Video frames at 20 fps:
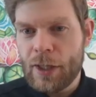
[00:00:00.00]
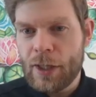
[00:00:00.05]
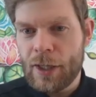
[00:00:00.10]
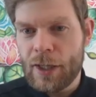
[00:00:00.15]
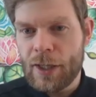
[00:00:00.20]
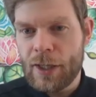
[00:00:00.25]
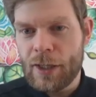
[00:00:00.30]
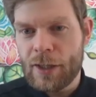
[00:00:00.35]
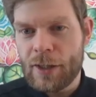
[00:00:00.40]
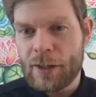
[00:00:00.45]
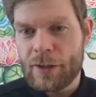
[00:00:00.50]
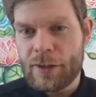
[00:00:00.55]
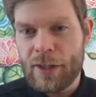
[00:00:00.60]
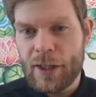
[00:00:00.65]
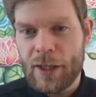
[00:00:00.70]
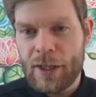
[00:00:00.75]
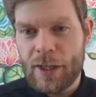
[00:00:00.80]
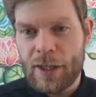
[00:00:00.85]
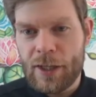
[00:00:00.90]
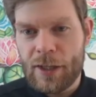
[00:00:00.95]
And
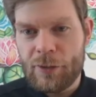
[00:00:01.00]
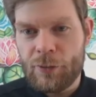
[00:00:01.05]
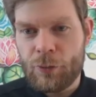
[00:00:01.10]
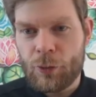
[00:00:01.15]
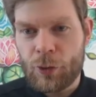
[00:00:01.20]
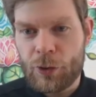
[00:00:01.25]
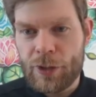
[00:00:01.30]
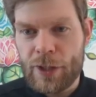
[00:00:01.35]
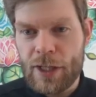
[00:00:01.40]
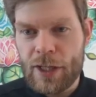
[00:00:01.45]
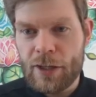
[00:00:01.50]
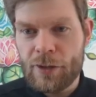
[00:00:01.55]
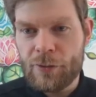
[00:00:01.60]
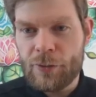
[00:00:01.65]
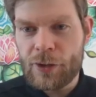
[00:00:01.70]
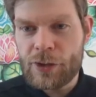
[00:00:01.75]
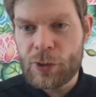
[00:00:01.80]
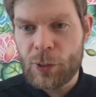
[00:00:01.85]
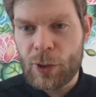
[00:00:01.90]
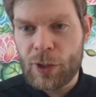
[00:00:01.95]
then for the
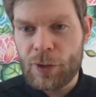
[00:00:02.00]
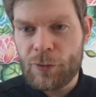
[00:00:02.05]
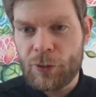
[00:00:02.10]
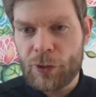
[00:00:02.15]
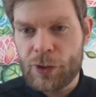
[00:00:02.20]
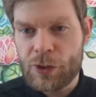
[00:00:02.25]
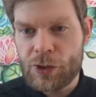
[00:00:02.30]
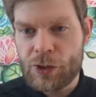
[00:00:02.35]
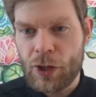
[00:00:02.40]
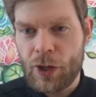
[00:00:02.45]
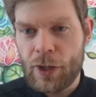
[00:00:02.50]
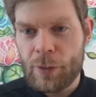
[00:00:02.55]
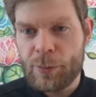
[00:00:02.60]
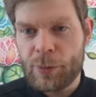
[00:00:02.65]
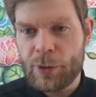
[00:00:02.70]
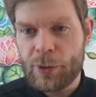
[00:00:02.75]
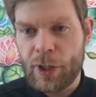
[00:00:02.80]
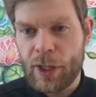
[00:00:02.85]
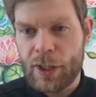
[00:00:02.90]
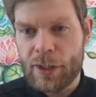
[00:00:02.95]
inventory for the
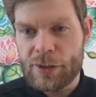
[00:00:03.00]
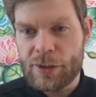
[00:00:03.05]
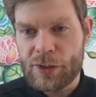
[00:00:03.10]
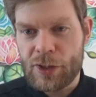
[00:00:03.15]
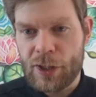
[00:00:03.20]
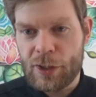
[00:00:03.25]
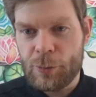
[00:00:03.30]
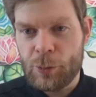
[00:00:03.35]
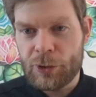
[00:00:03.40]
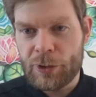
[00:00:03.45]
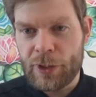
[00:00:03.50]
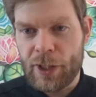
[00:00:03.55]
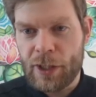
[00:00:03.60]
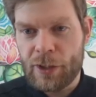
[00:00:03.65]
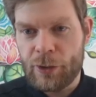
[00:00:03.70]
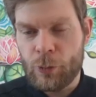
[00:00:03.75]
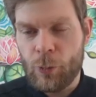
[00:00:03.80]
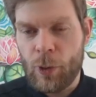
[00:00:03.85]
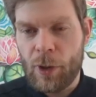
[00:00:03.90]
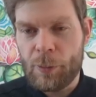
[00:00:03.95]
shop, I decided to put that
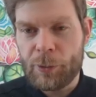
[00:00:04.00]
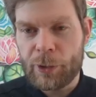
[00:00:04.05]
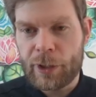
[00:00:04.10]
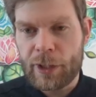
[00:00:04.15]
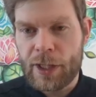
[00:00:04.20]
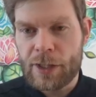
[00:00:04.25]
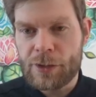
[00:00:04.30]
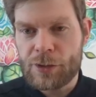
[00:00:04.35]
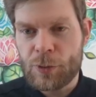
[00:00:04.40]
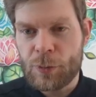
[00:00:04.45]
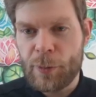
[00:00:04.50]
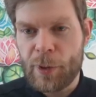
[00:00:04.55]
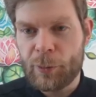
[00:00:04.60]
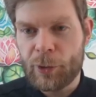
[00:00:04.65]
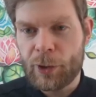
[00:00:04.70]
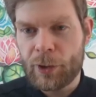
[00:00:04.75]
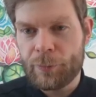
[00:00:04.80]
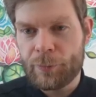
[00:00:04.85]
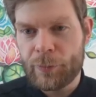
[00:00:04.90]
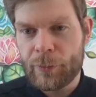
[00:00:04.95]
in the weapon class,
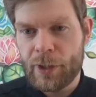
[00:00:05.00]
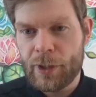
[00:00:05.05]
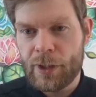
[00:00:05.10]
remember?